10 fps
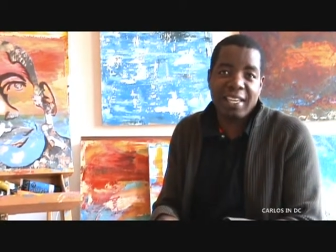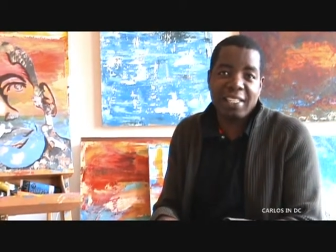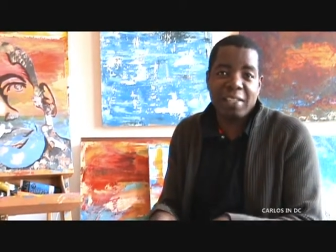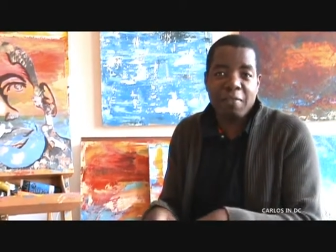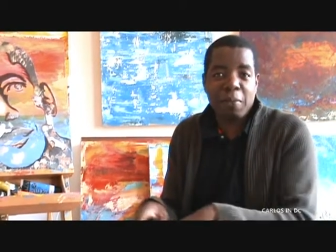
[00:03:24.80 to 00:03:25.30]

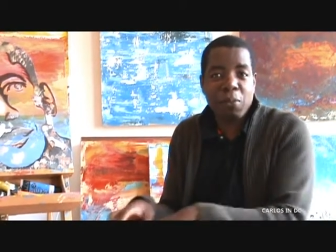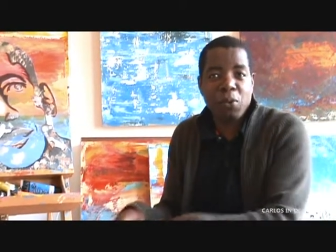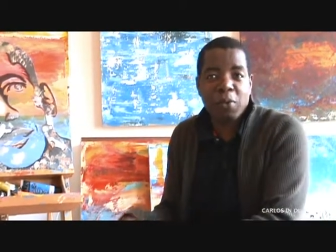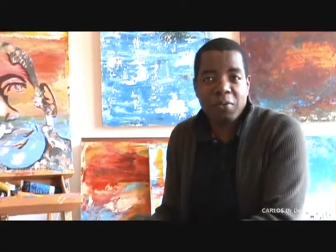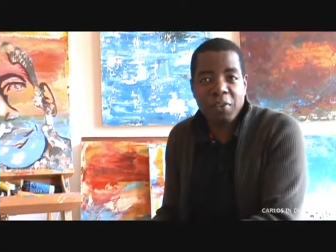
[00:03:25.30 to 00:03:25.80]
is even
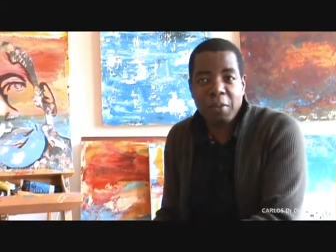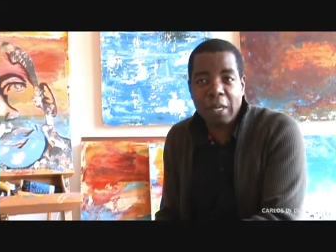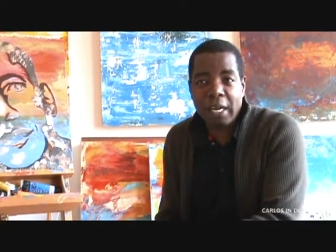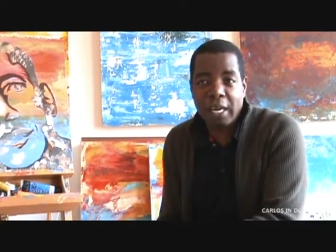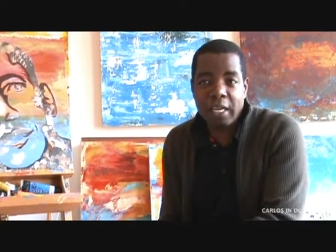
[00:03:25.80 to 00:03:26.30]
born from
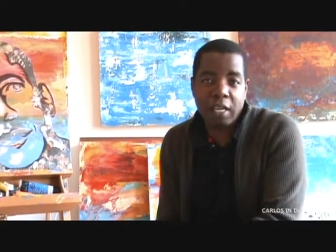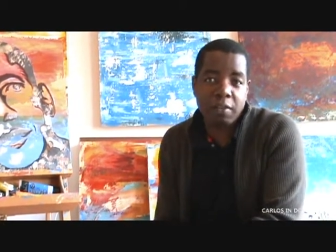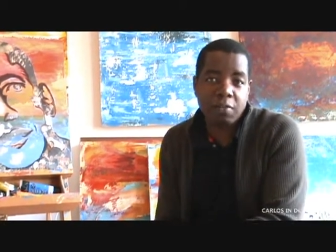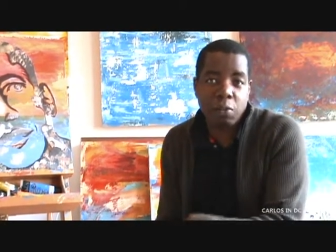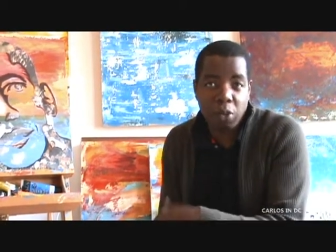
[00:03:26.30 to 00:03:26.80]
that idea
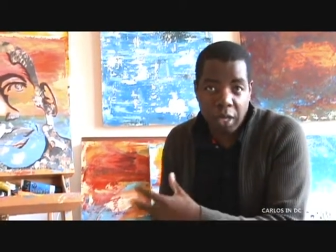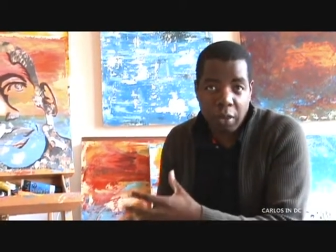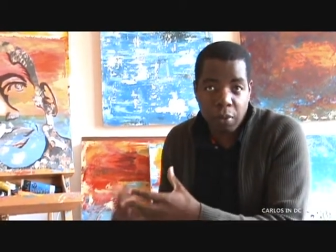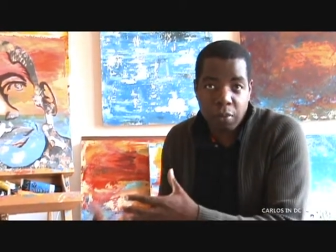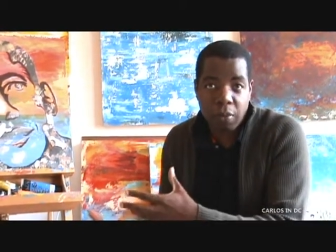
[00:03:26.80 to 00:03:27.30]
of
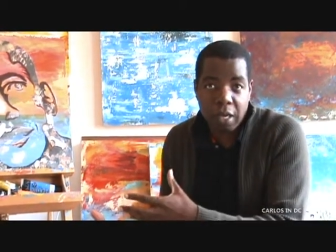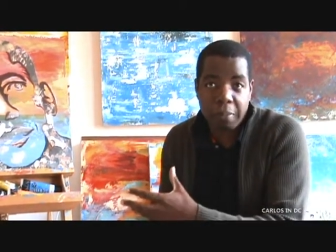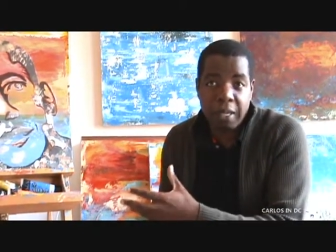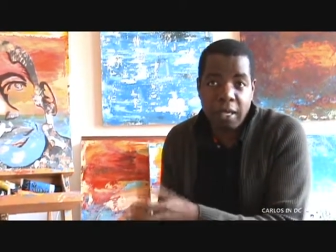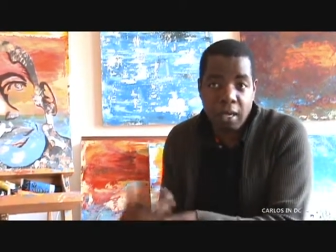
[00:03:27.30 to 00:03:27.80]
working with wood
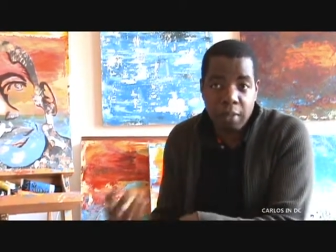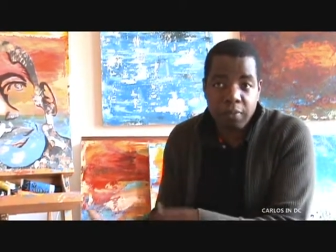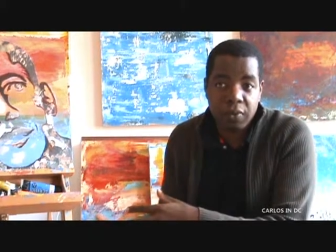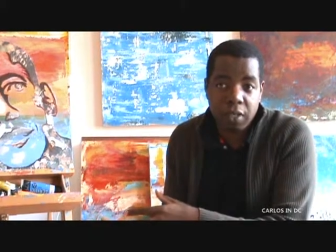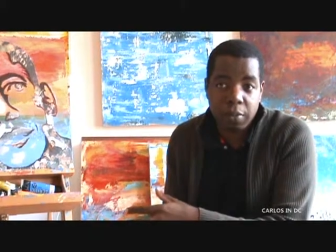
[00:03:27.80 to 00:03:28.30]
and being
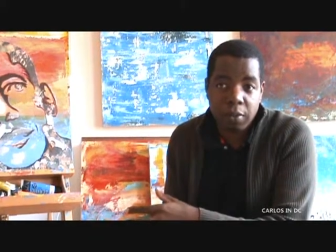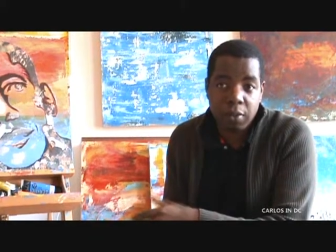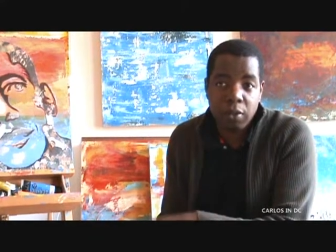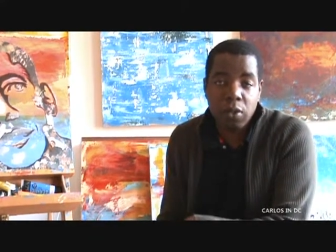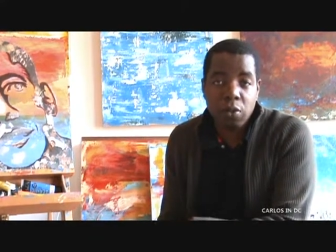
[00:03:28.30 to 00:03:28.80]

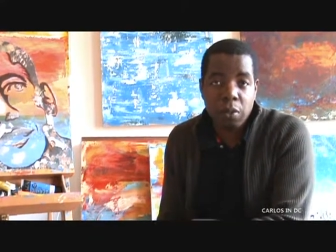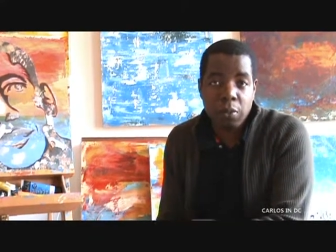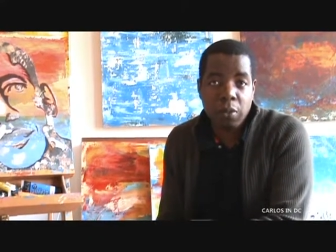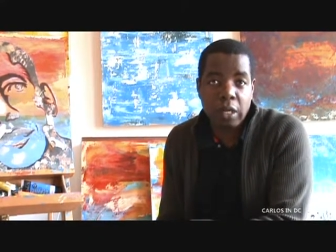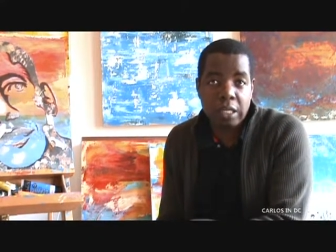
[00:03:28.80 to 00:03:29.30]
comfortable with
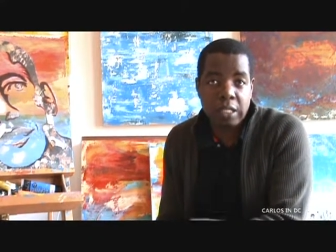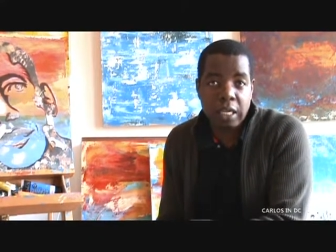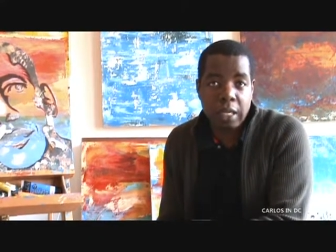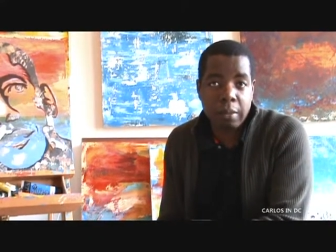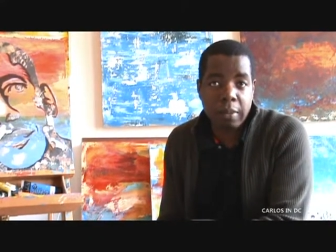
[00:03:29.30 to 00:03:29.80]
wood as
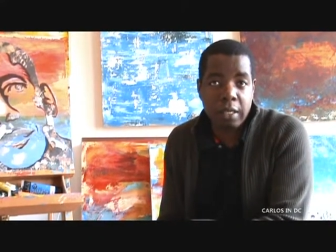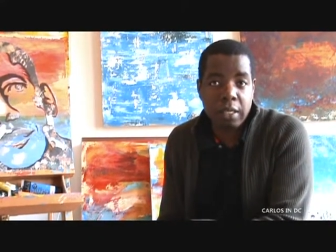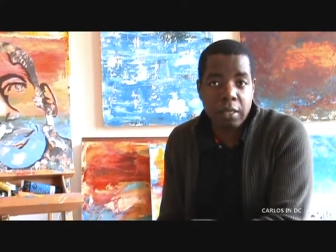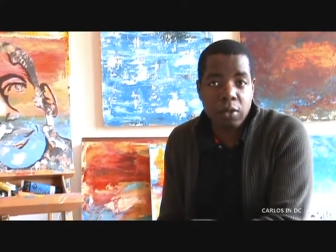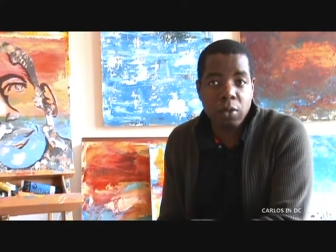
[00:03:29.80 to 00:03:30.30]
an
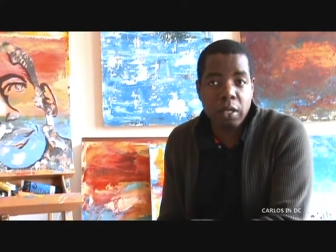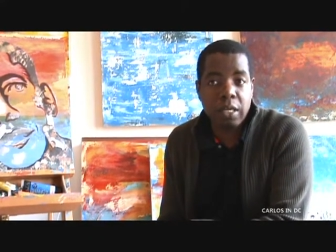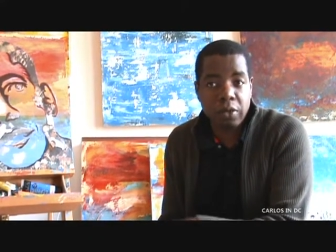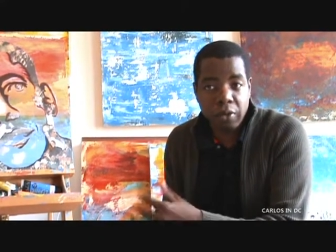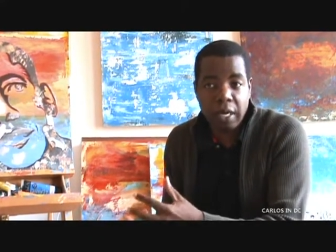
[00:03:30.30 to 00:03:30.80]
element and knowing
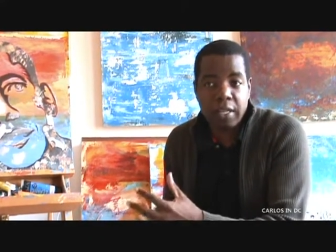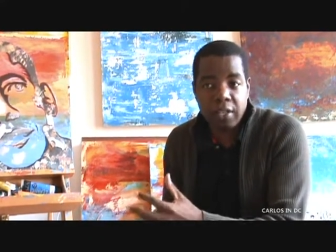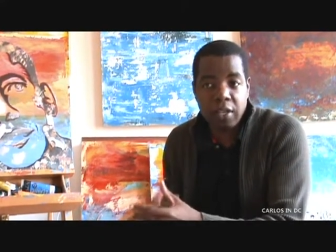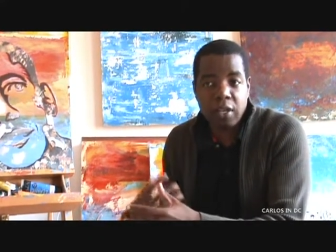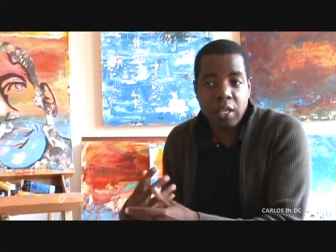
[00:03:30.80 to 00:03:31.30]
the
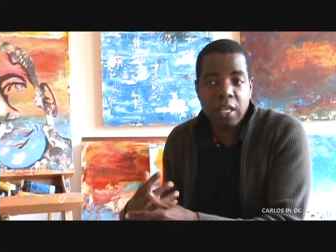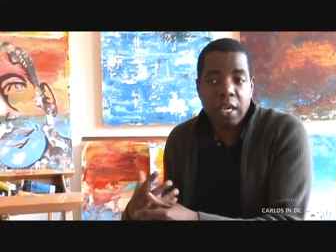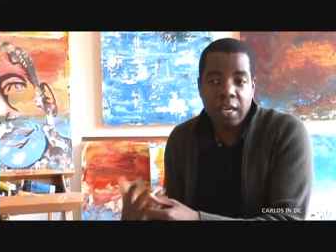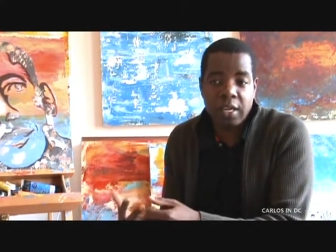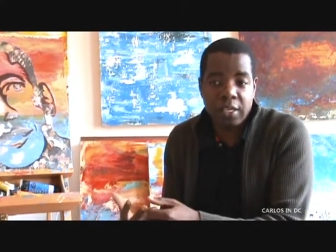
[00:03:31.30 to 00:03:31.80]
grains and
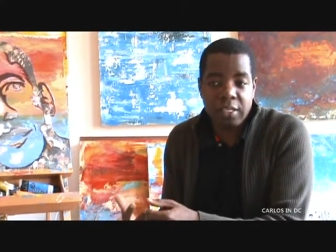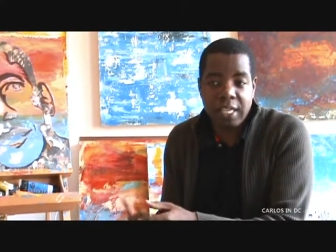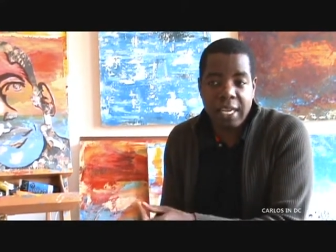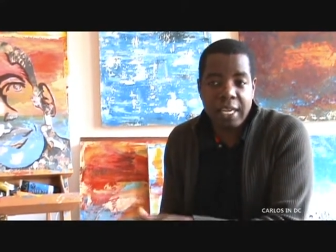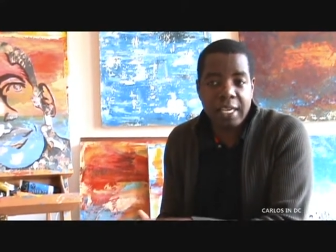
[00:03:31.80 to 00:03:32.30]

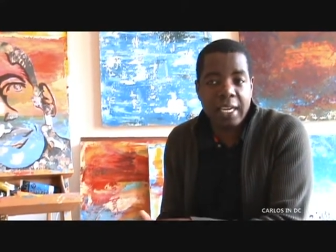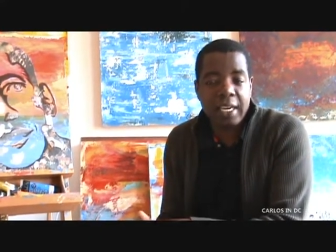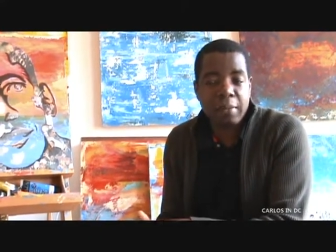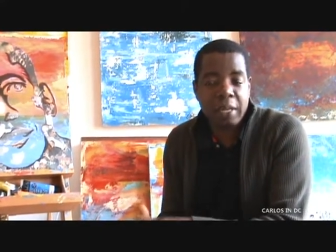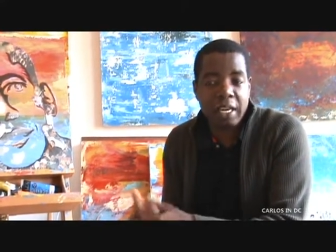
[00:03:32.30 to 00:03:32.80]
understanding that
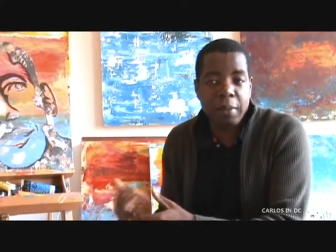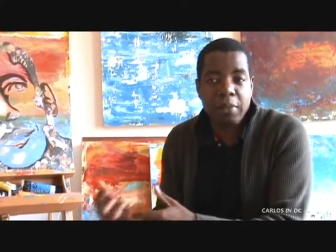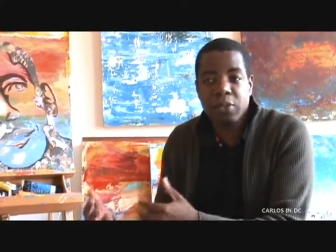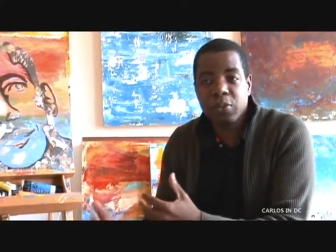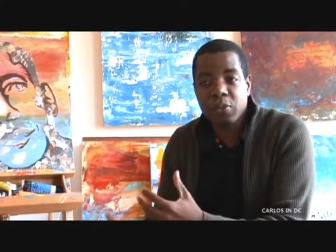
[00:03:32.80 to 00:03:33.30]
and being
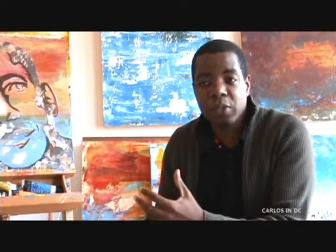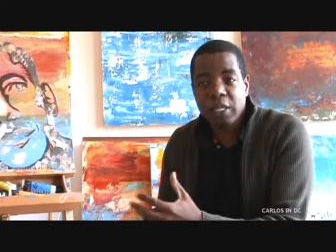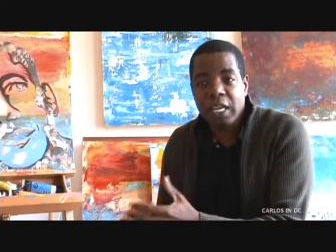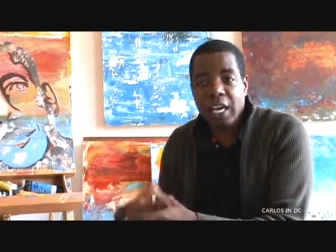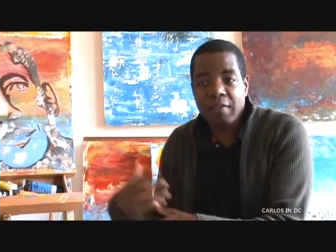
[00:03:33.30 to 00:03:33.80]
able to
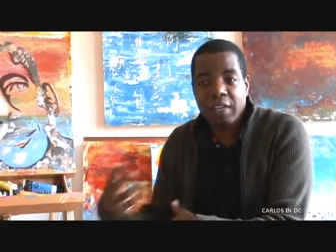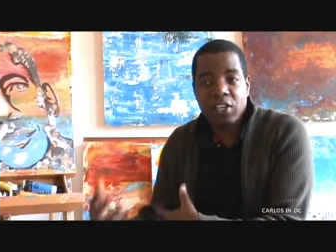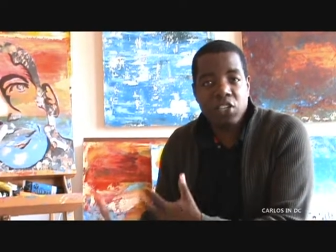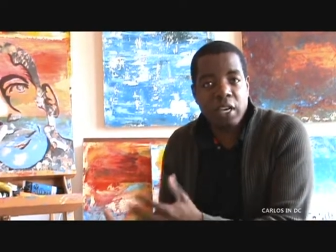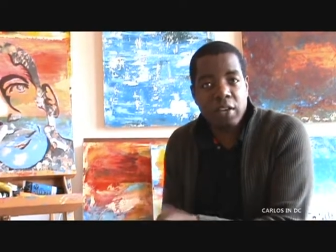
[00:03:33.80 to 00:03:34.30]
have
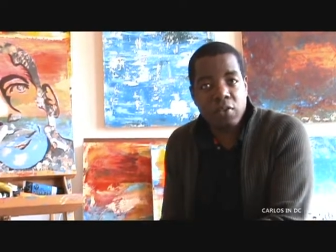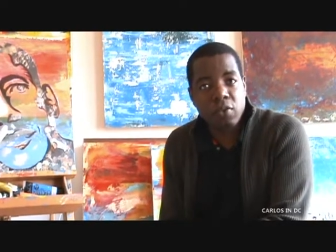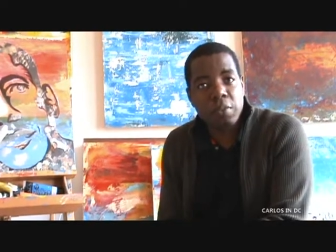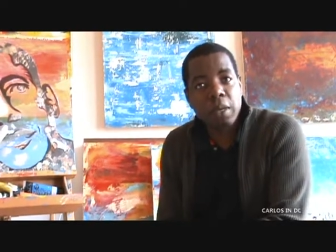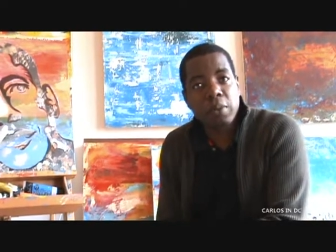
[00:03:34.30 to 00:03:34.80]
that shine
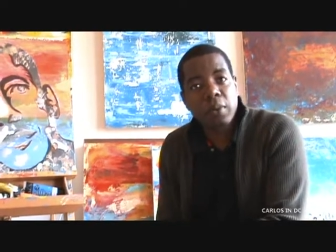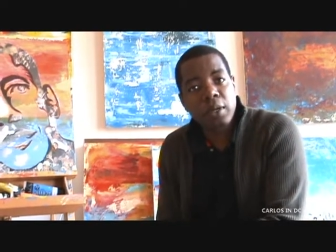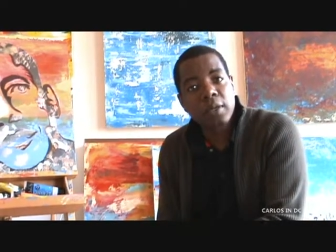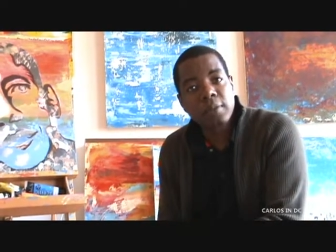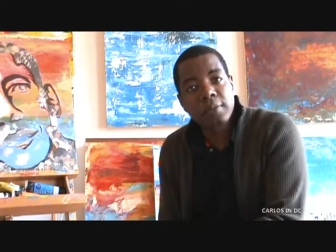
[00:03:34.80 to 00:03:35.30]
through my work.